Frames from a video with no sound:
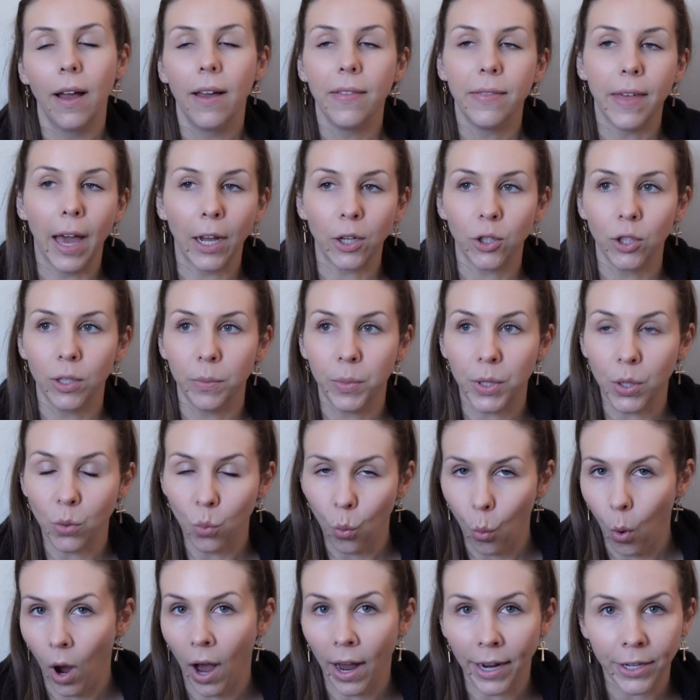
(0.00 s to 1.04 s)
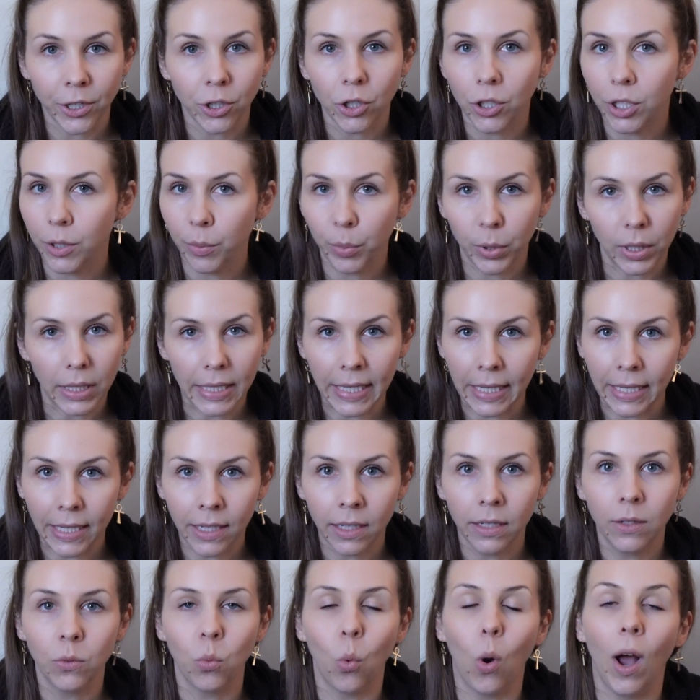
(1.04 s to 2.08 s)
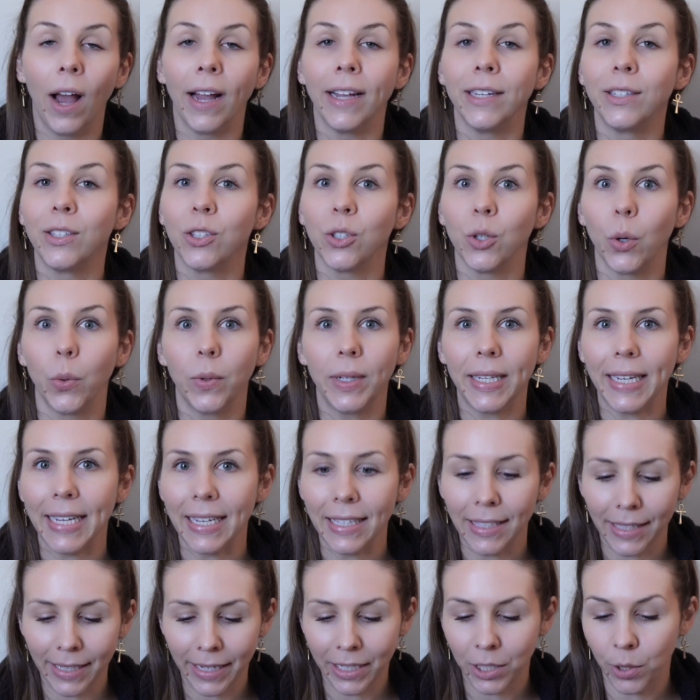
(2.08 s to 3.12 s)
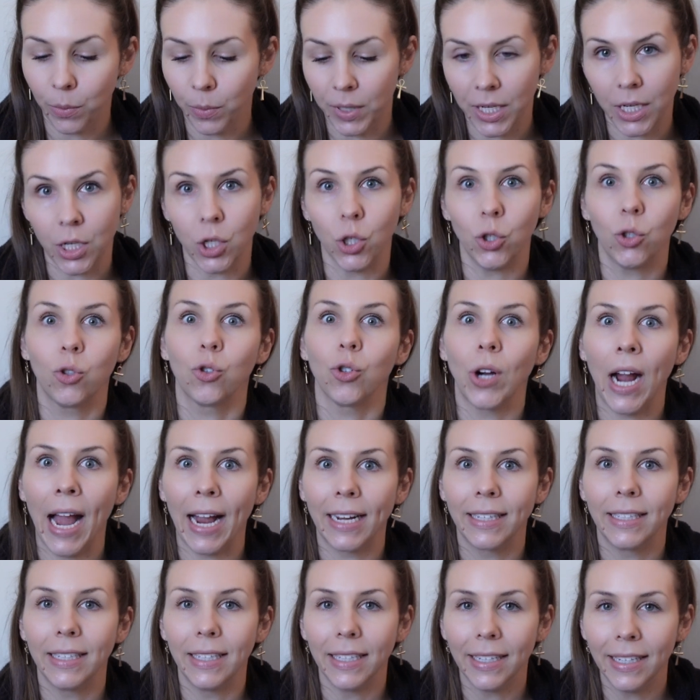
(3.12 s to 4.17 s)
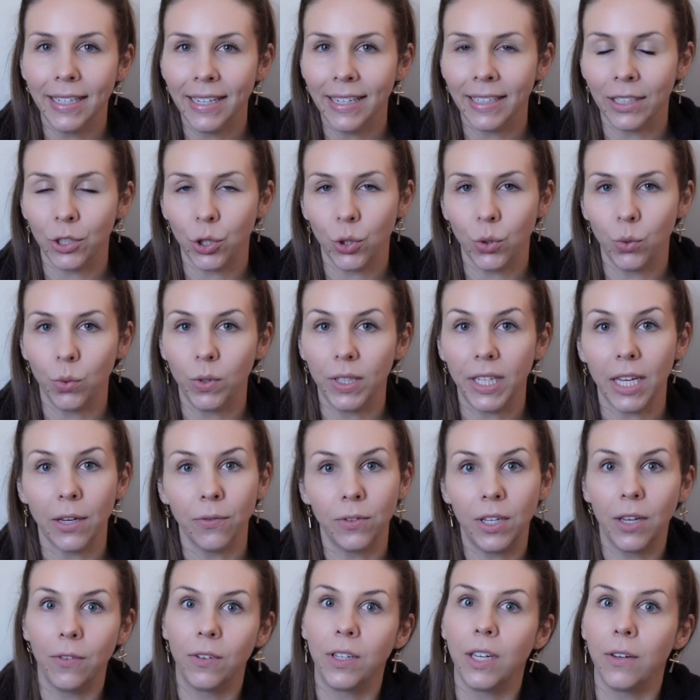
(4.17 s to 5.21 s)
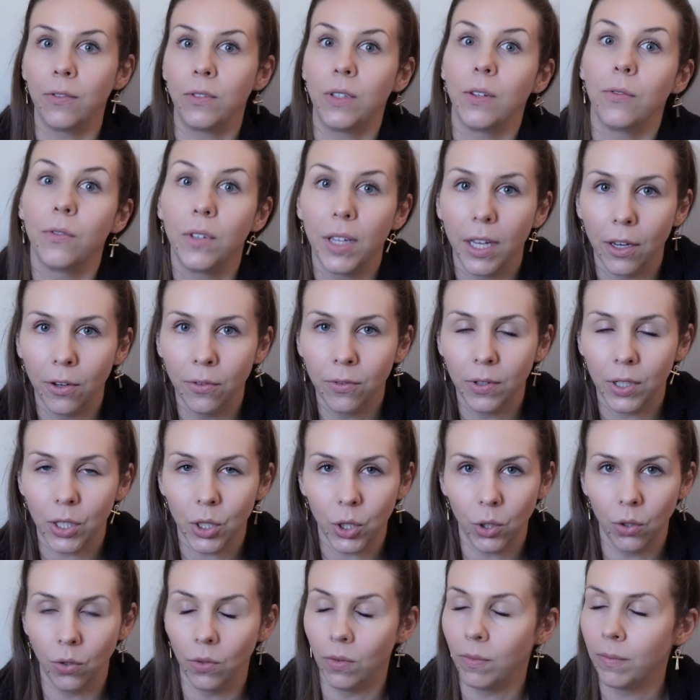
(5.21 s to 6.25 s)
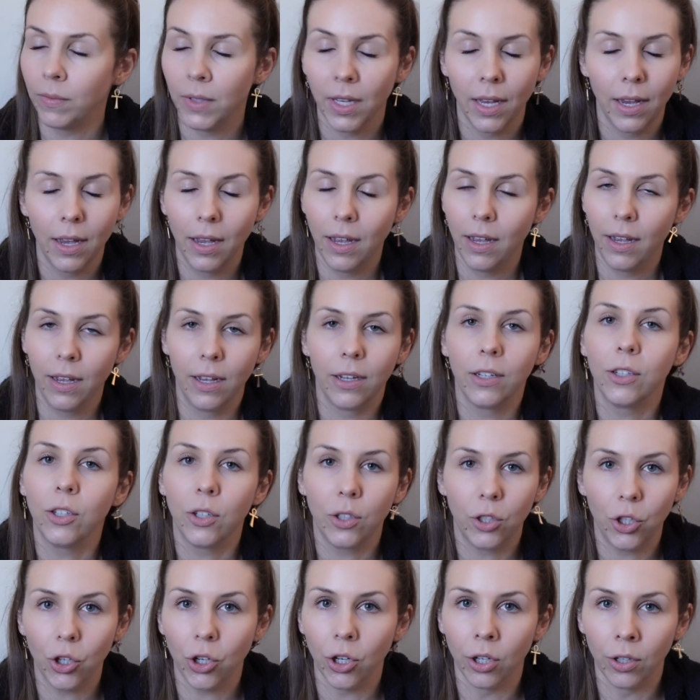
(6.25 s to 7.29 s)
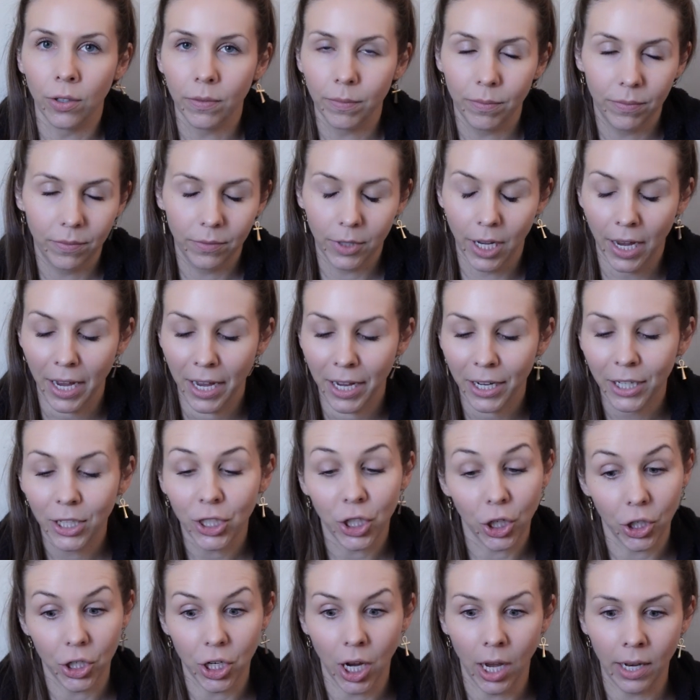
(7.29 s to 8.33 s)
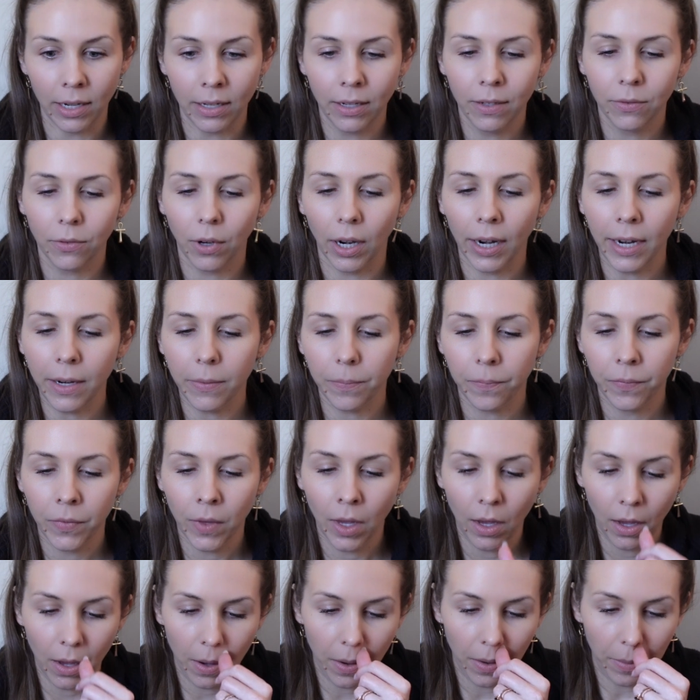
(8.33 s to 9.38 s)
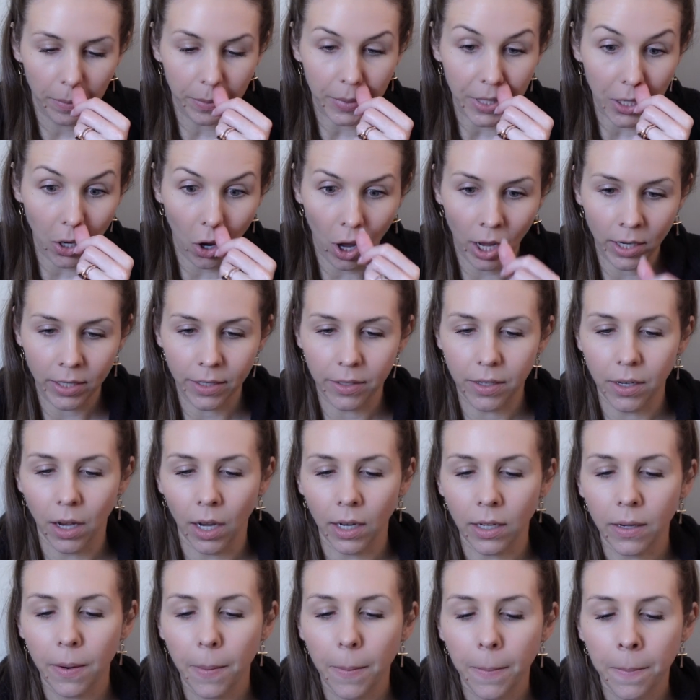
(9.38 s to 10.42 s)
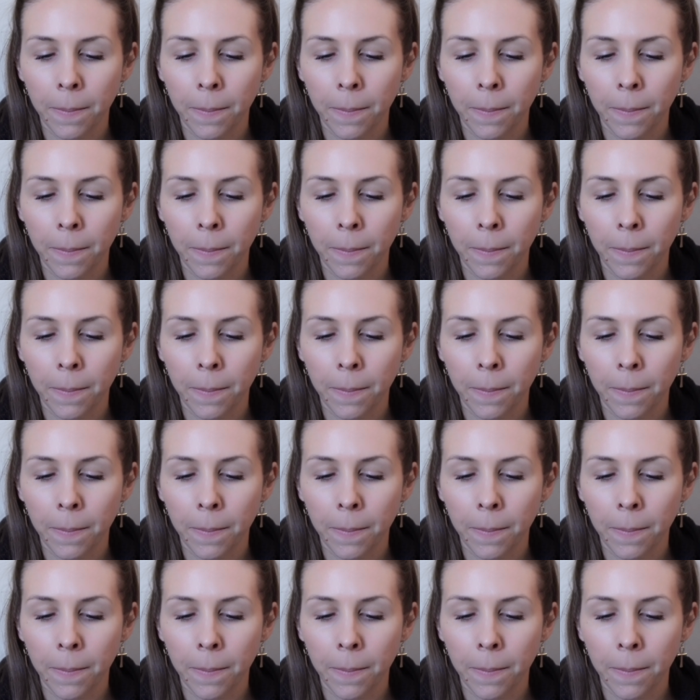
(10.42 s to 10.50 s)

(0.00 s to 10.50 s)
That could be why you're depleted, why it's so easy to be distracted and to give until you're done, right? Beyond done.